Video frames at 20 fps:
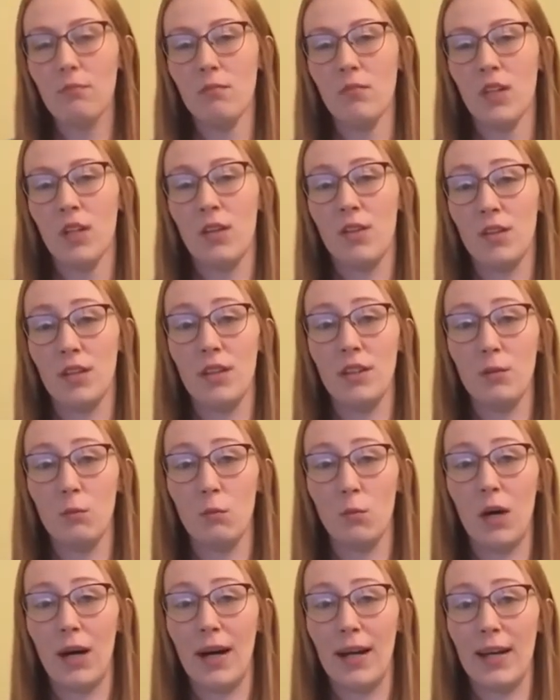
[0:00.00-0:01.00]
reason
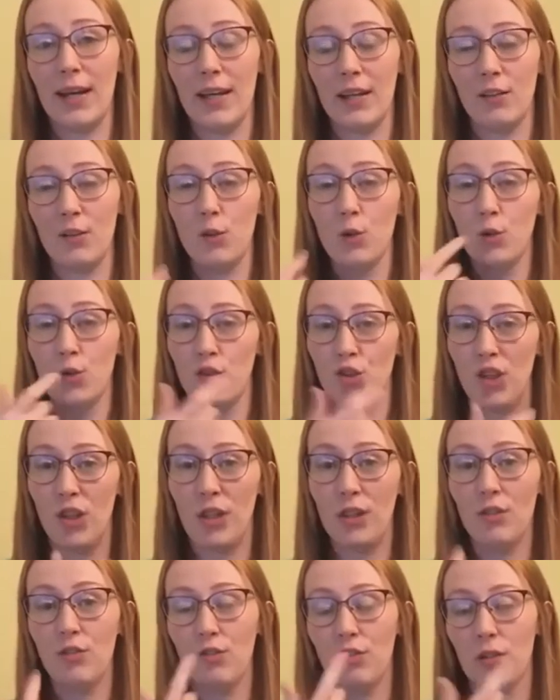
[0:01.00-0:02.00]
why is you'll
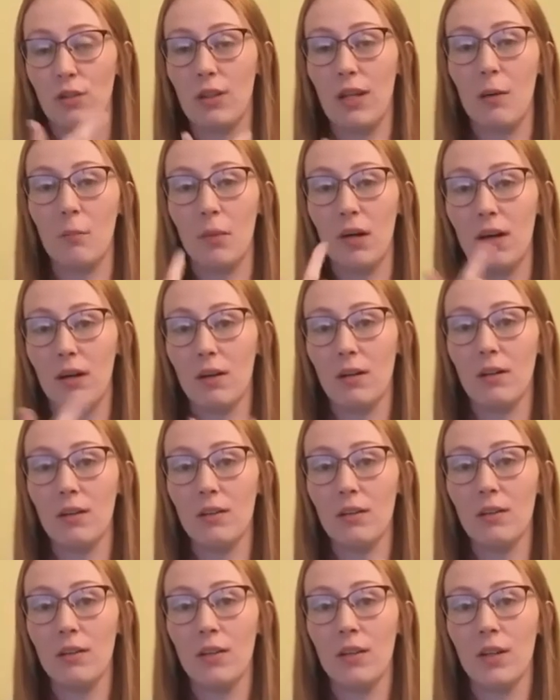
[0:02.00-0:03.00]
change your lip
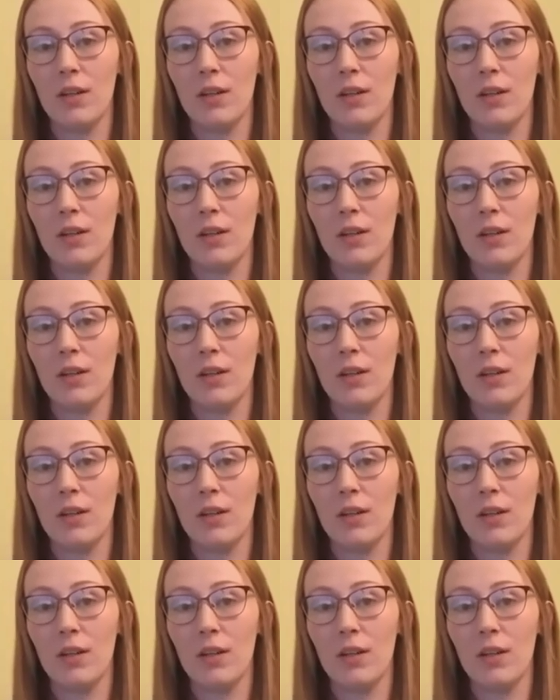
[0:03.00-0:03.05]
pattern,